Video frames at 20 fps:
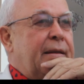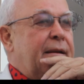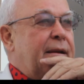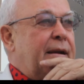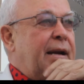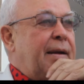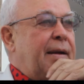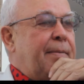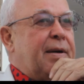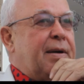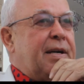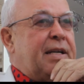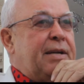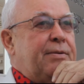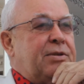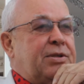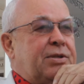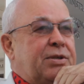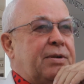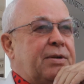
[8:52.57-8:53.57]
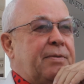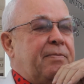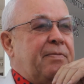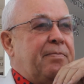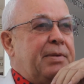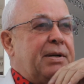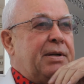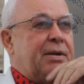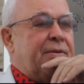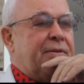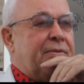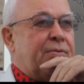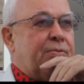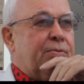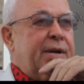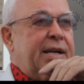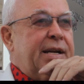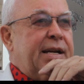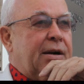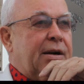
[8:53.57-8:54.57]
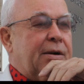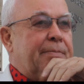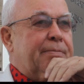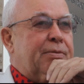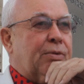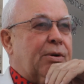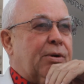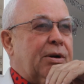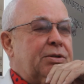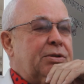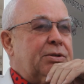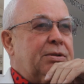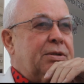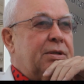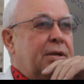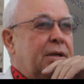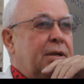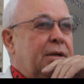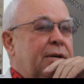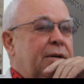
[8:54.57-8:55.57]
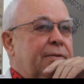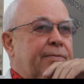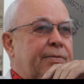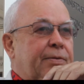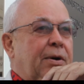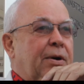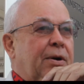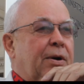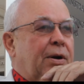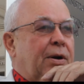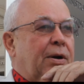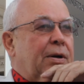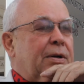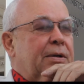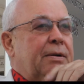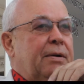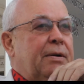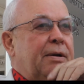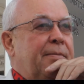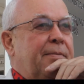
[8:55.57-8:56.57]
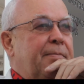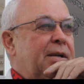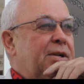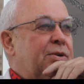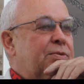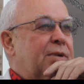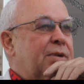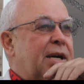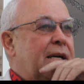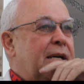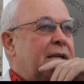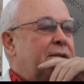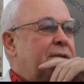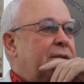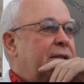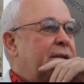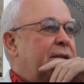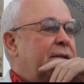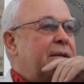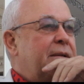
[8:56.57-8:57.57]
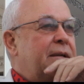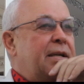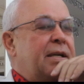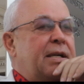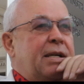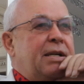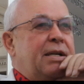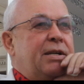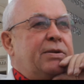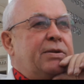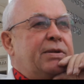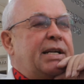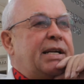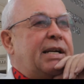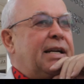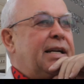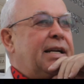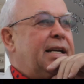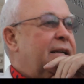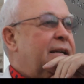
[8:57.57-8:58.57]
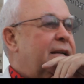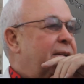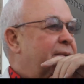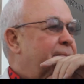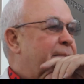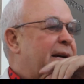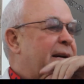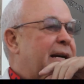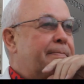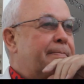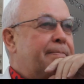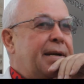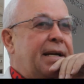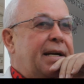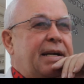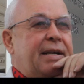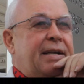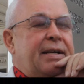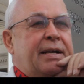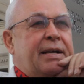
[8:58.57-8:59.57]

And Bucky was going to build 3 airports for her in Madras and New Delhi and Bombay.